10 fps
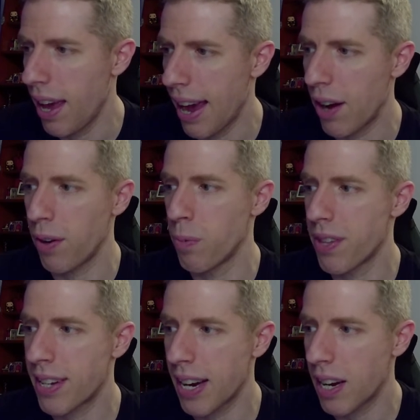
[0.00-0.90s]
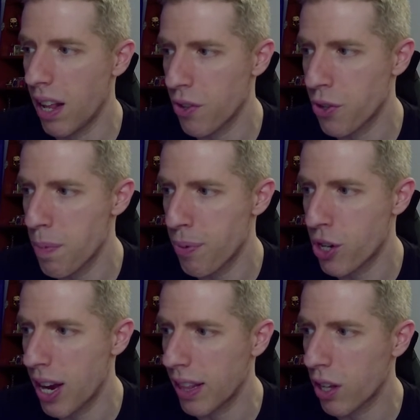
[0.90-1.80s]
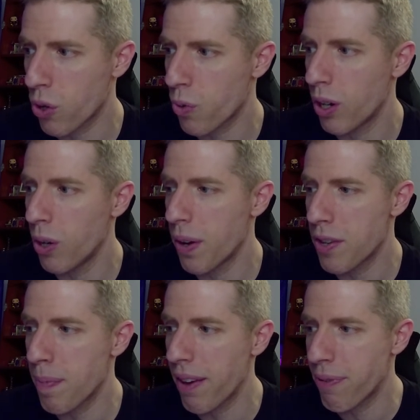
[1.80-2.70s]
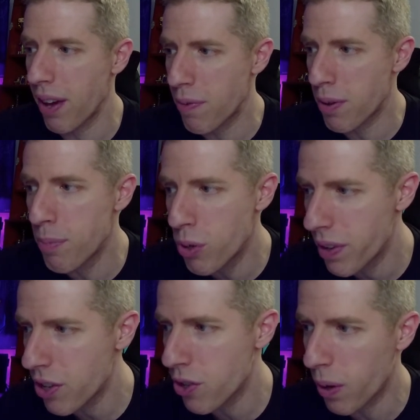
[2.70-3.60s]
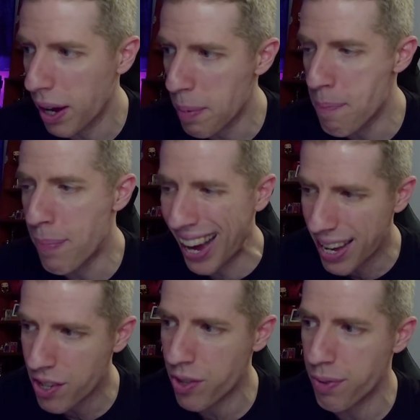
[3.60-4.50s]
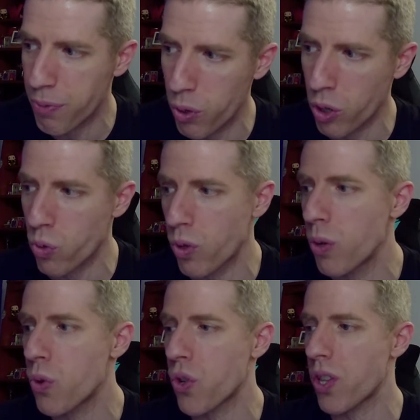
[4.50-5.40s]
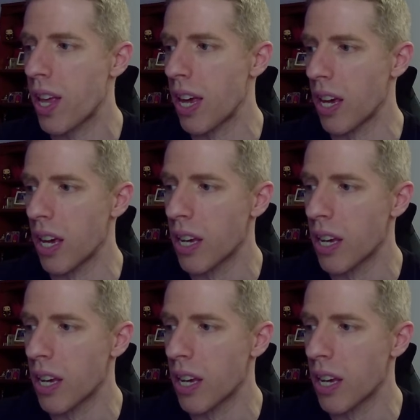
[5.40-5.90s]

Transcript: Aaron with the $10 super chat. Crow is my favorite movie, so I am biased for Crow Sting.